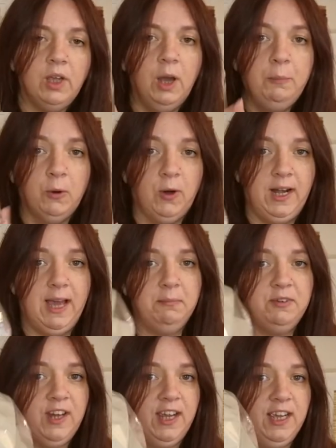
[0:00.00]
I bought a
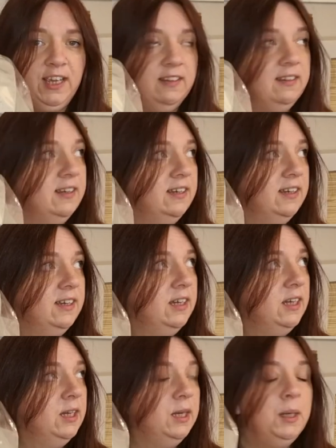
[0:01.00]
lampshade
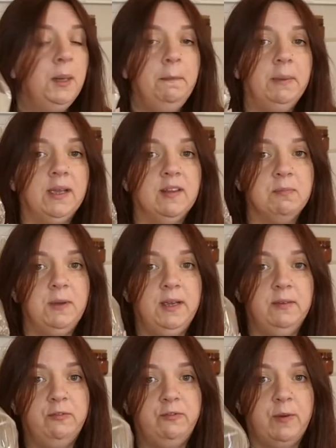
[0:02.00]
because my
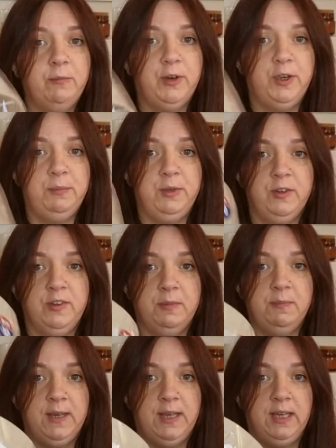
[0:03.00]
front room used to
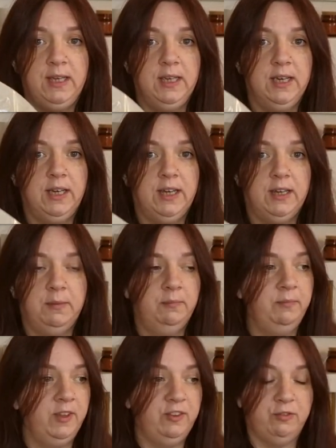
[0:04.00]
be,
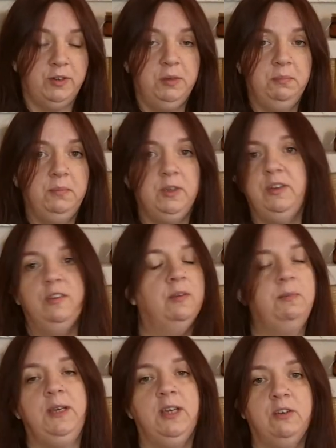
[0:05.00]
this room used to
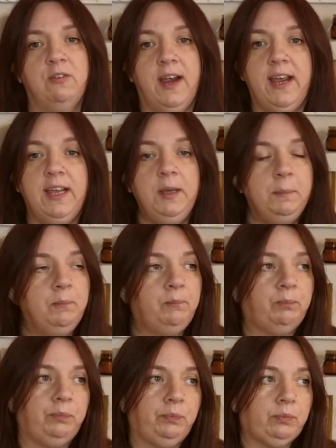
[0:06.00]
be grey
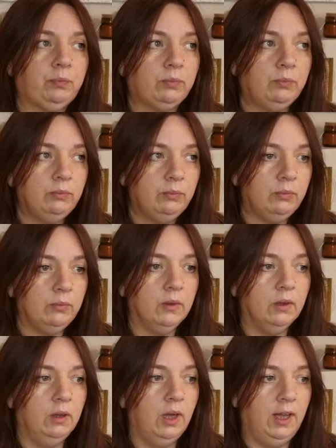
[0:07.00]

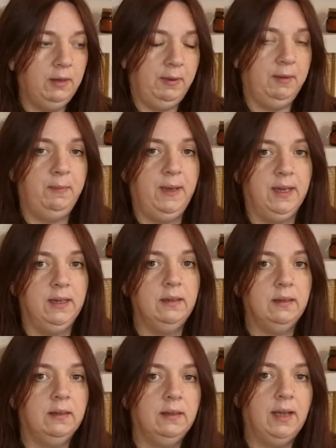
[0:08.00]
and a bit of
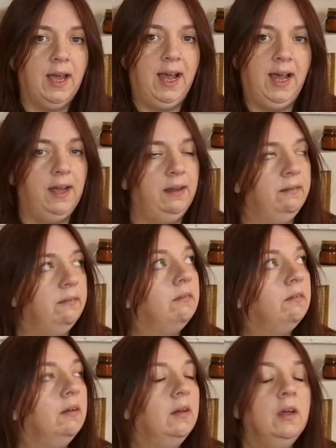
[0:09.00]
pink, and
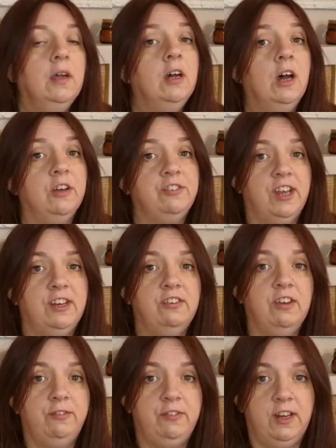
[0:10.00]
I've changed
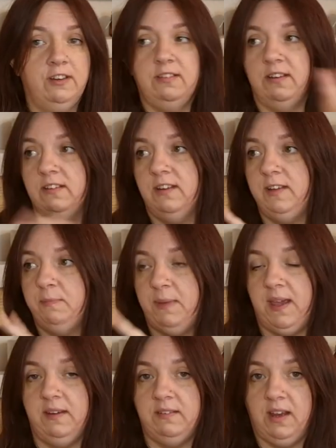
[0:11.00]
it to this
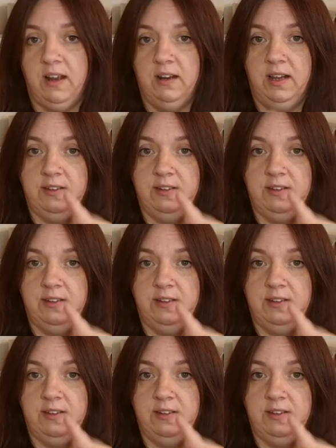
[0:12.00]
beige colour.